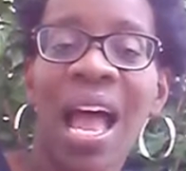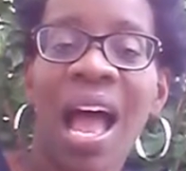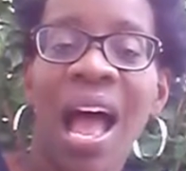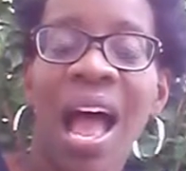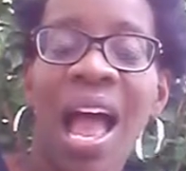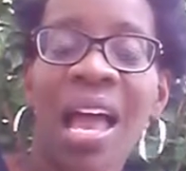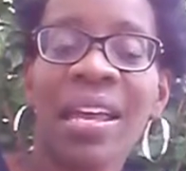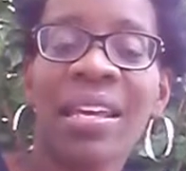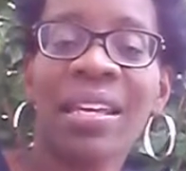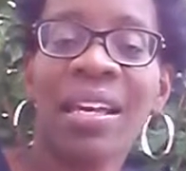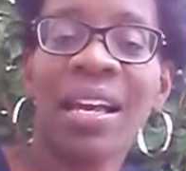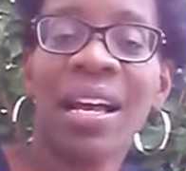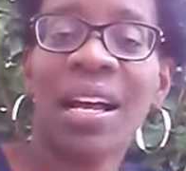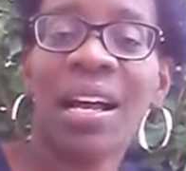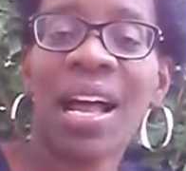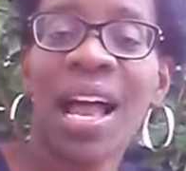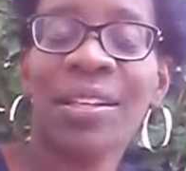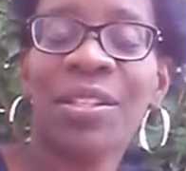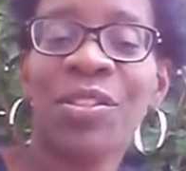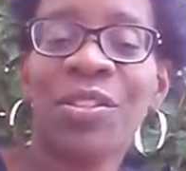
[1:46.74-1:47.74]

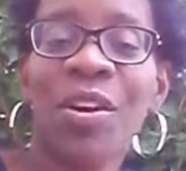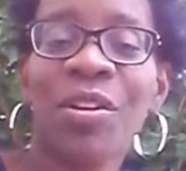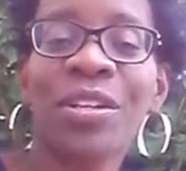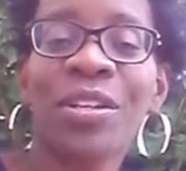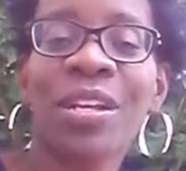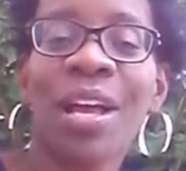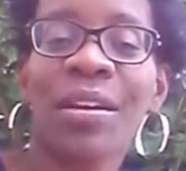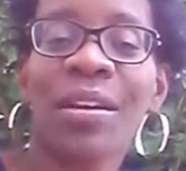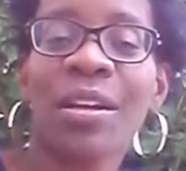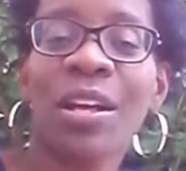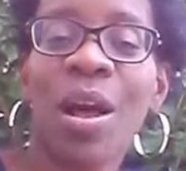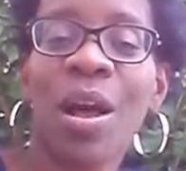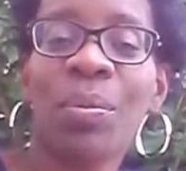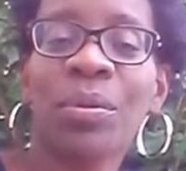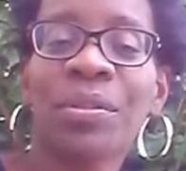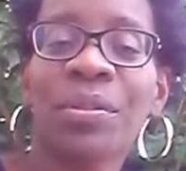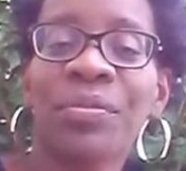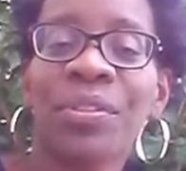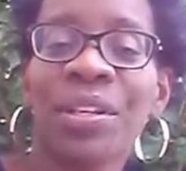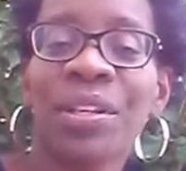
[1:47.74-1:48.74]
I started out a
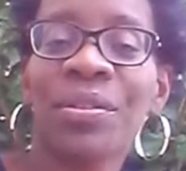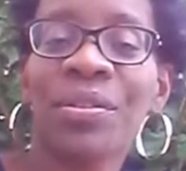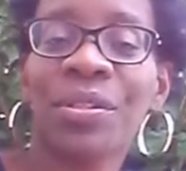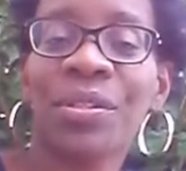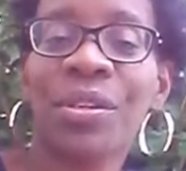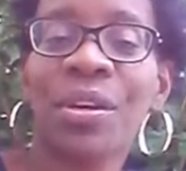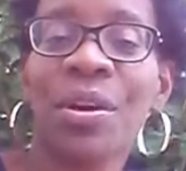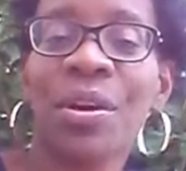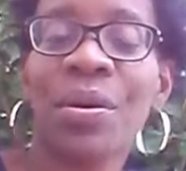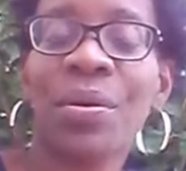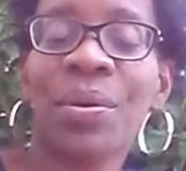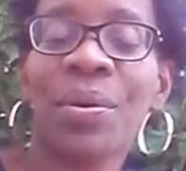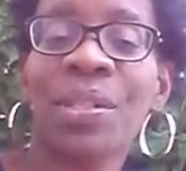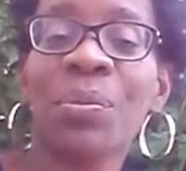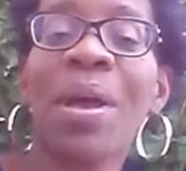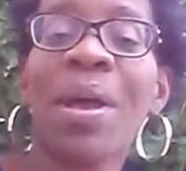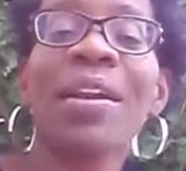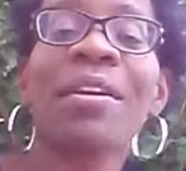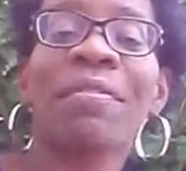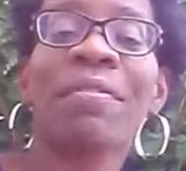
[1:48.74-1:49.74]
couple of years ago. As
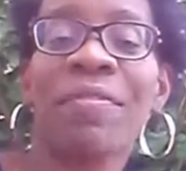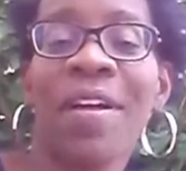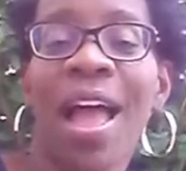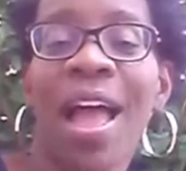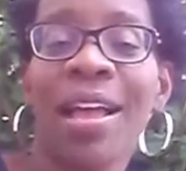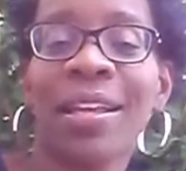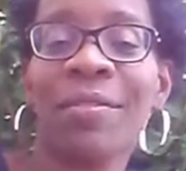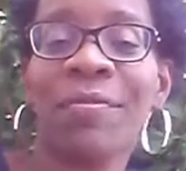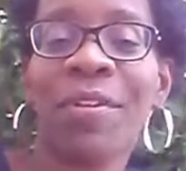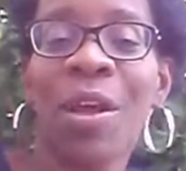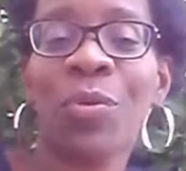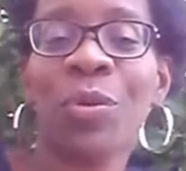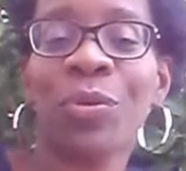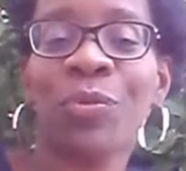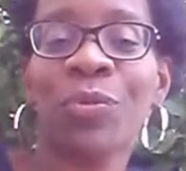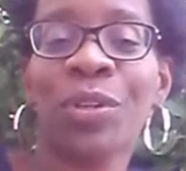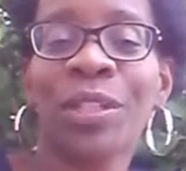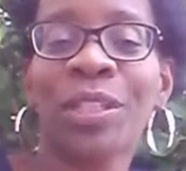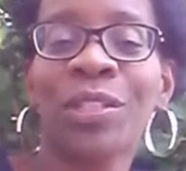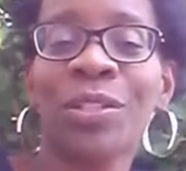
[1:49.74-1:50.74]
a matter of fact, if I were
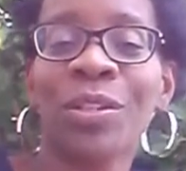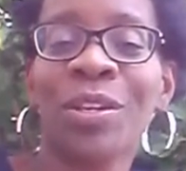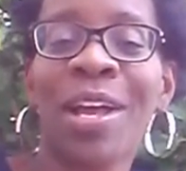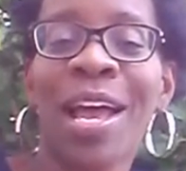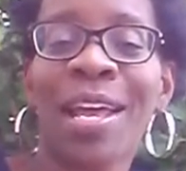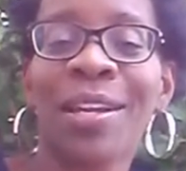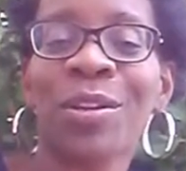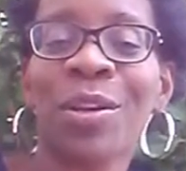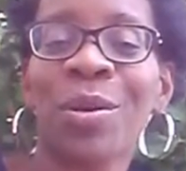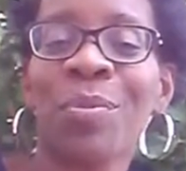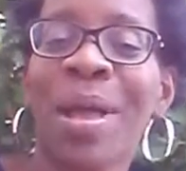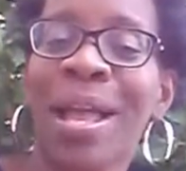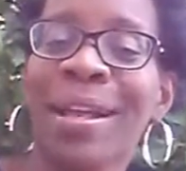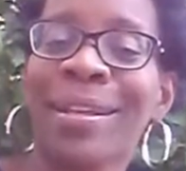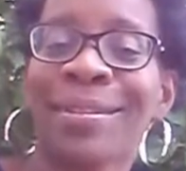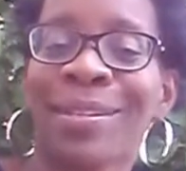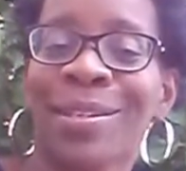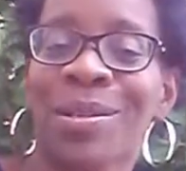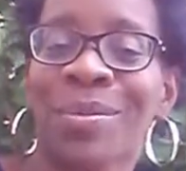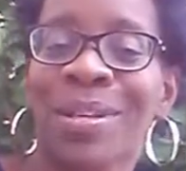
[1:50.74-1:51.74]
really to kind of go
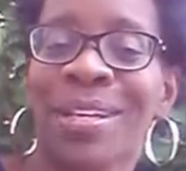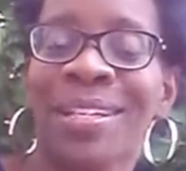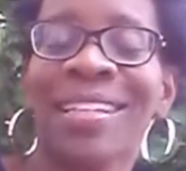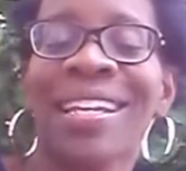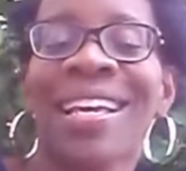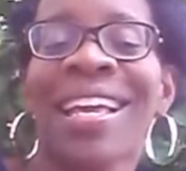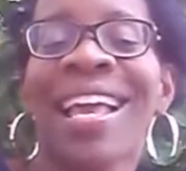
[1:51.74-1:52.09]
back a little bit,